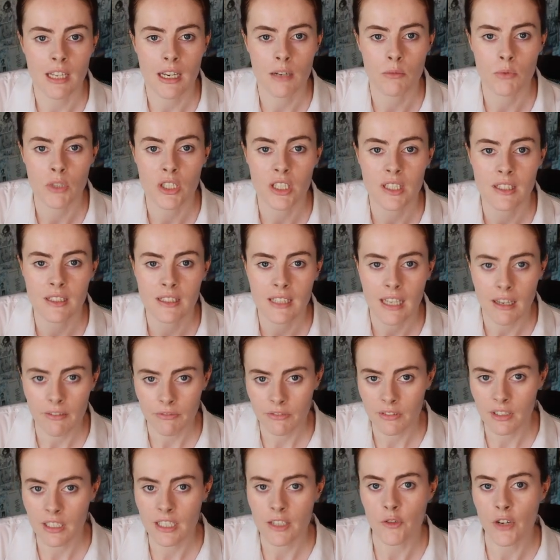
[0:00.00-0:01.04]
I would
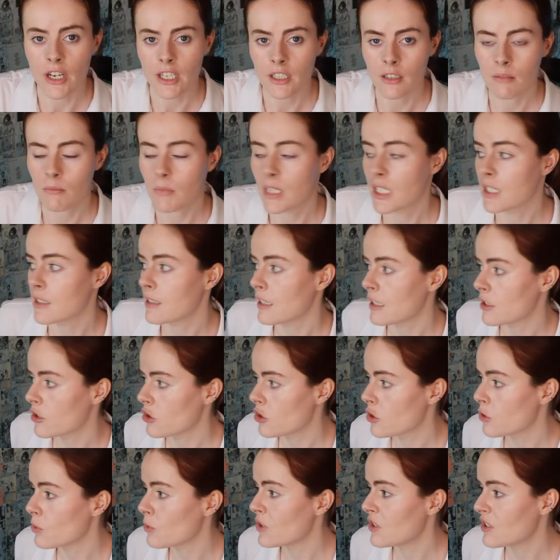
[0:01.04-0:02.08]
definitely recommend
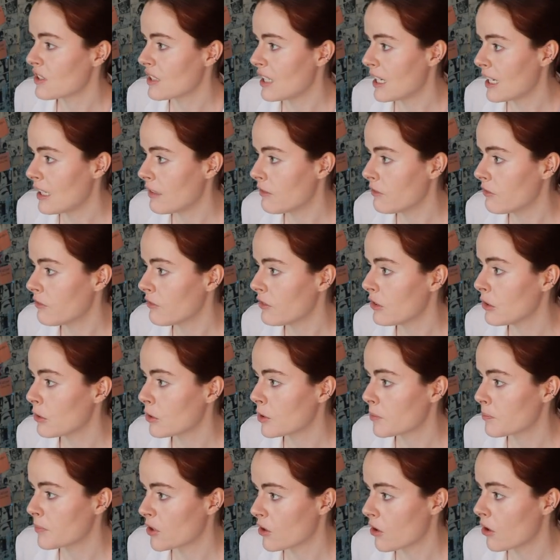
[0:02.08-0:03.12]
that you save your
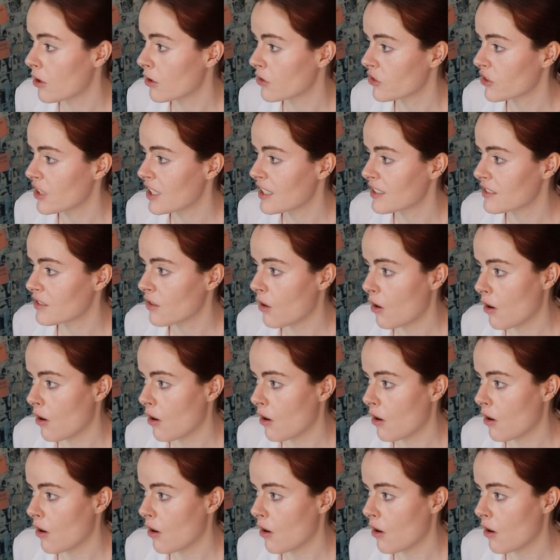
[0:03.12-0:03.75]
progress